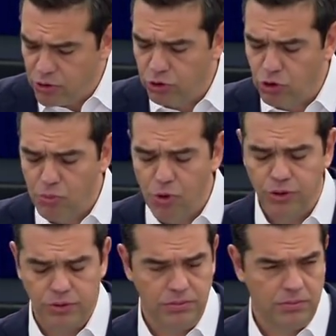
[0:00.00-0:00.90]
to
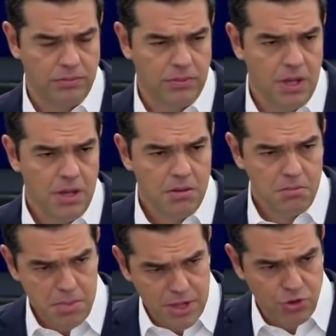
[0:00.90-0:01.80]
deepen
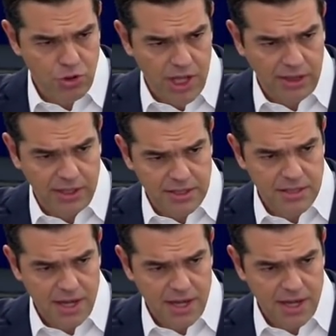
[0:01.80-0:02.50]
the democratic